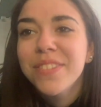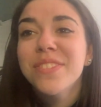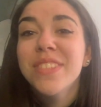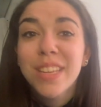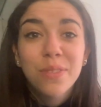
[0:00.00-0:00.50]

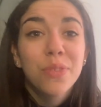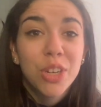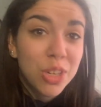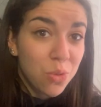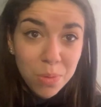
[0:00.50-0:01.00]
Like for
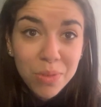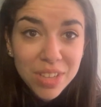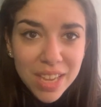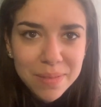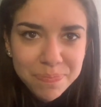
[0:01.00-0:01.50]
a normal
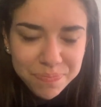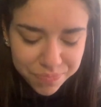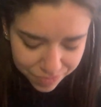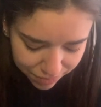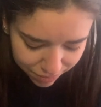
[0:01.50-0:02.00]
kid.
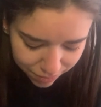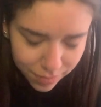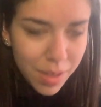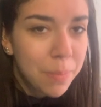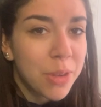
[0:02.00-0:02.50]

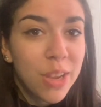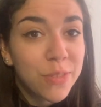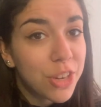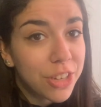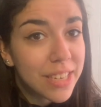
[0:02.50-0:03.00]
But you have
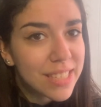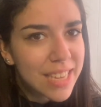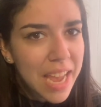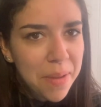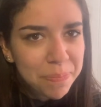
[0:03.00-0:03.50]
Curious
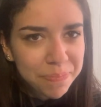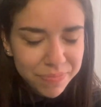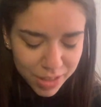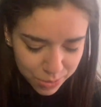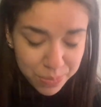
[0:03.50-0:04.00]
Sam.
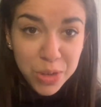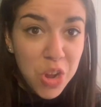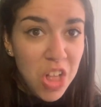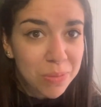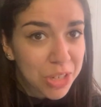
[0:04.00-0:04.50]
That's what I'm going to
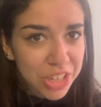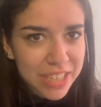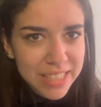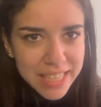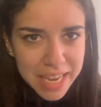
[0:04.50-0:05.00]
call him,
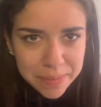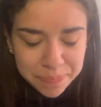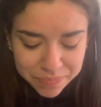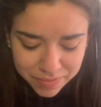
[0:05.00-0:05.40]
Curious Sam.